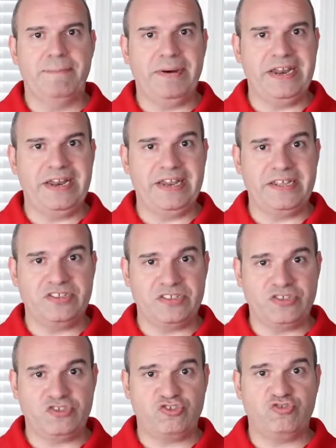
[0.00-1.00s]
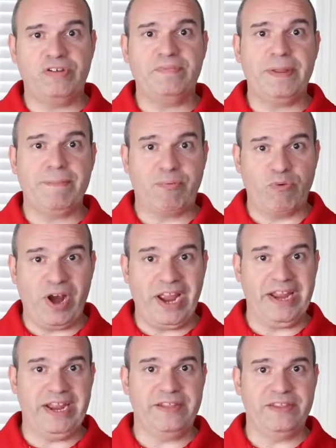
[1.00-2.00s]
but it is extremely
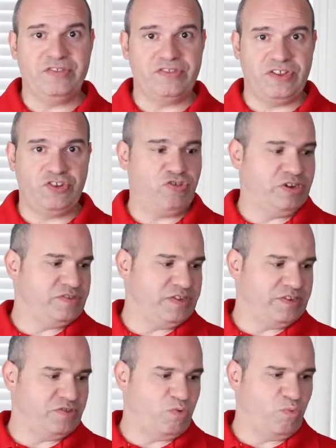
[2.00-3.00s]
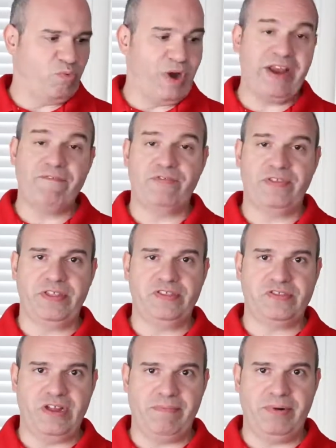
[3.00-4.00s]
bright in the citrus. It's great for the
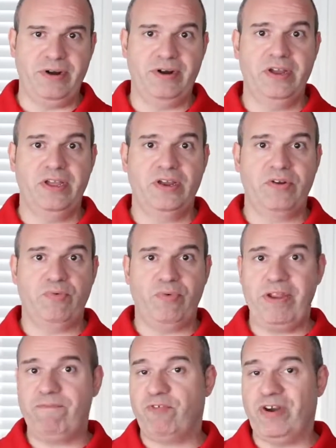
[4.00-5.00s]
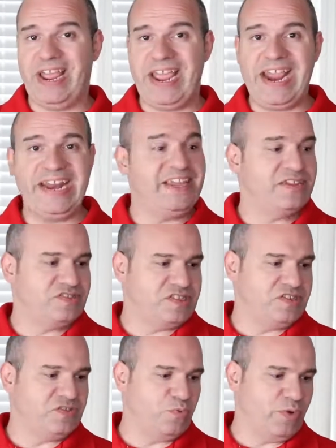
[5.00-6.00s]
summer, great for any
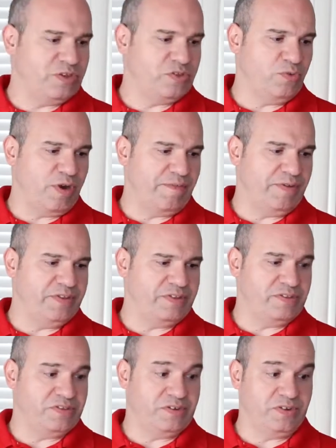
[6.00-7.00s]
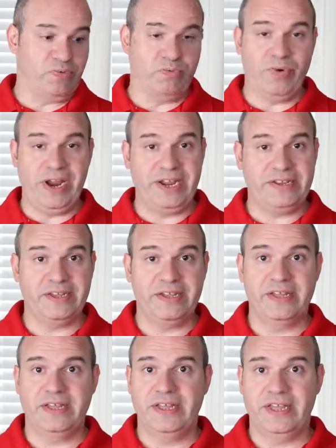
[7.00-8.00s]
season whatsoever. This is a great,
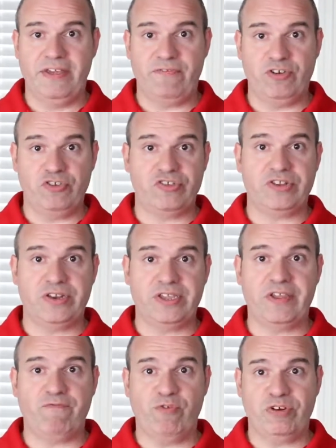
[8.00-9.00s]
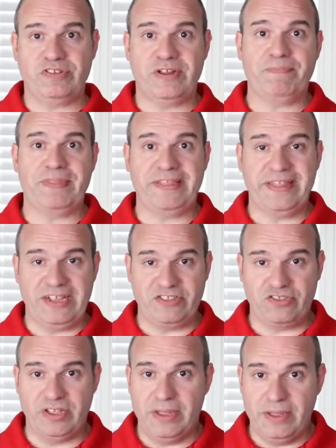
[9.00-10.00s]
if you're just looking for something
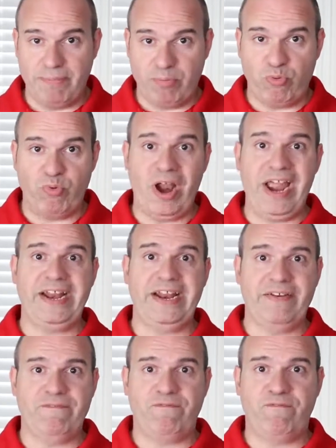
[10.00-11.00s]
that's bright and